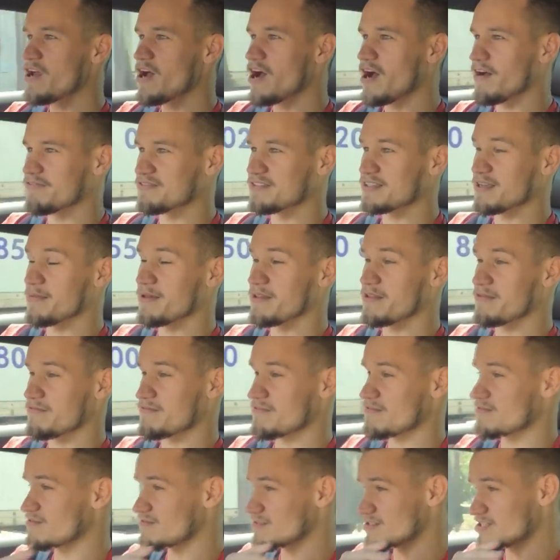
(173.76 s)
of some of the
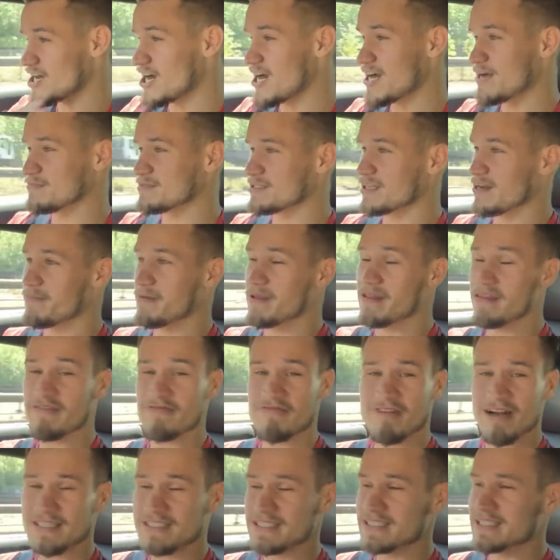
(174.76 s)
times that I've been
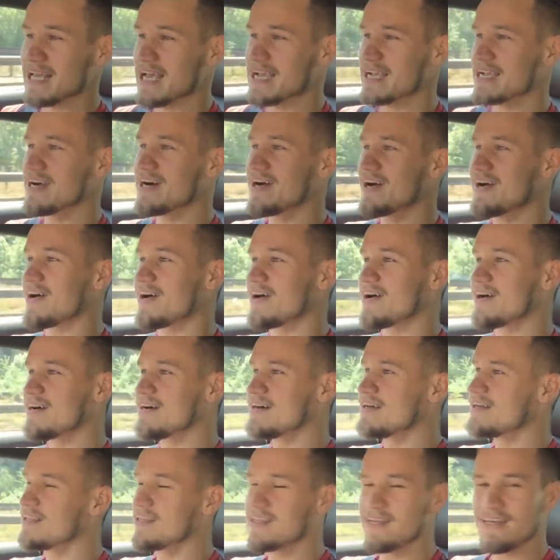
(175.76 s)
thrashing that car,
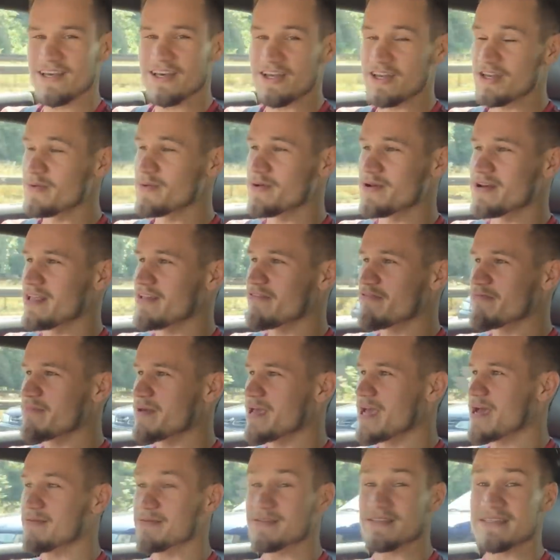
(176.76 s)
and you wouldn't even
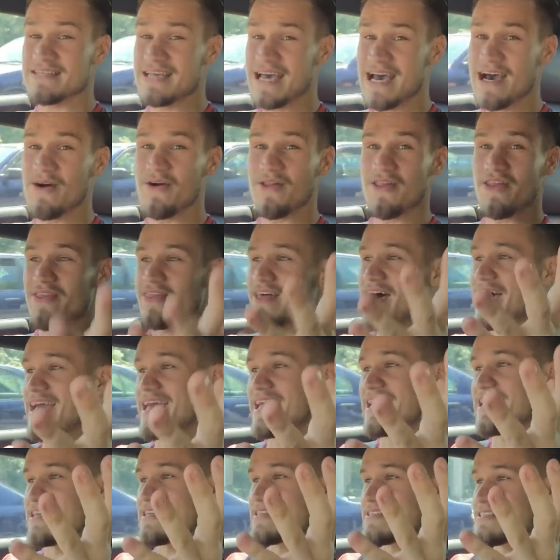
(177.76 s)
be able to tell that that
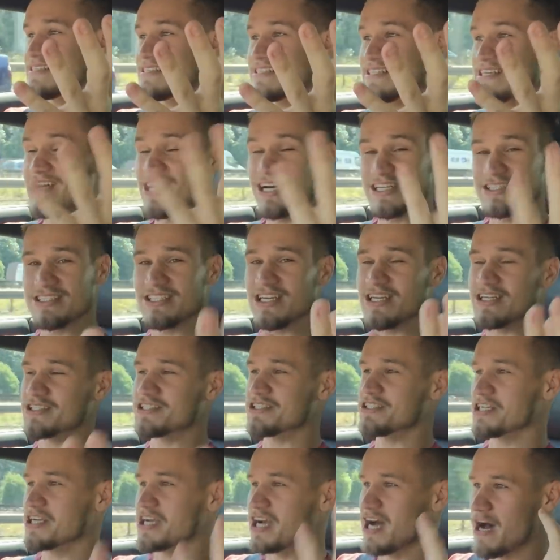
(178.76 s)
is a
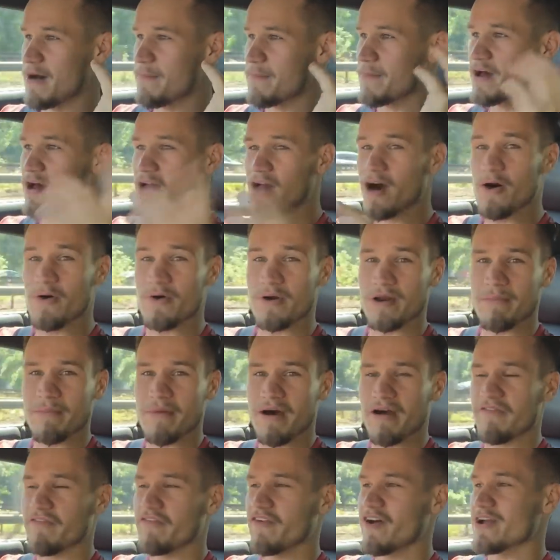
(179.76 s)
suction cup holding
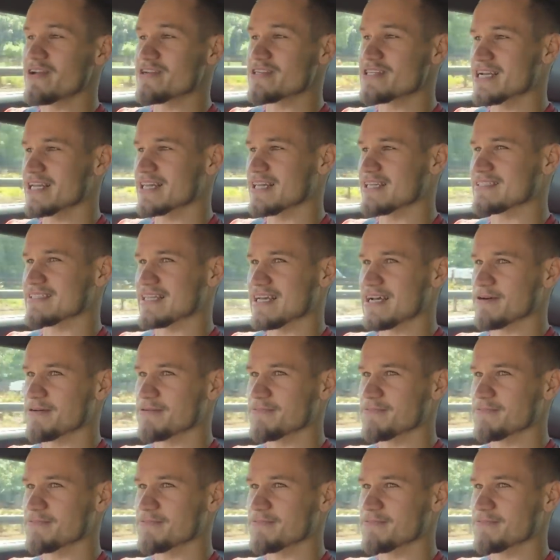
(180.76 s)
my phone. Check this out.